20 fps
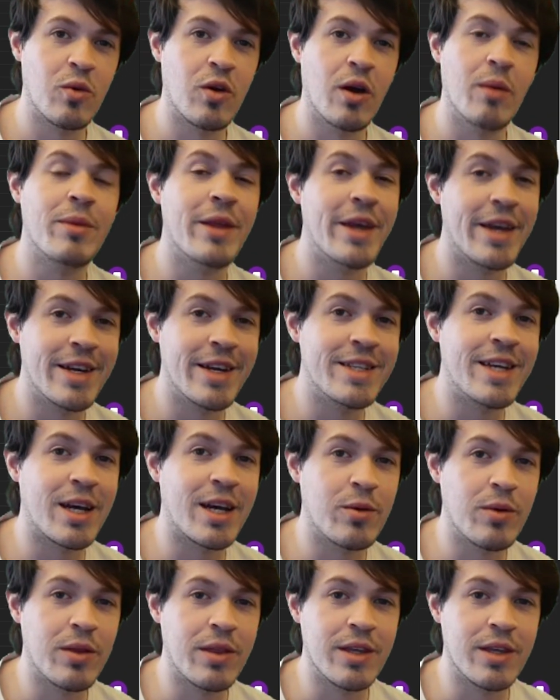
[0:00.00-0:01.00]
where I'm playing a
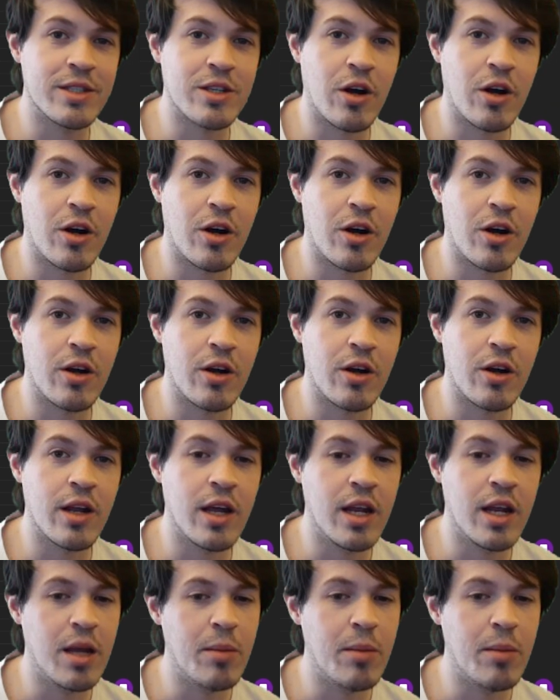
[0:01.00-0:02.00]
deck with this card in it,
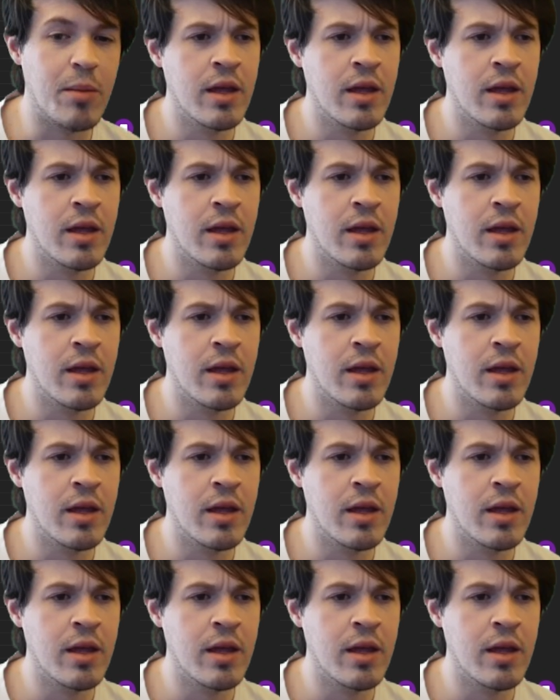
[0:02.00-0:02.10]
but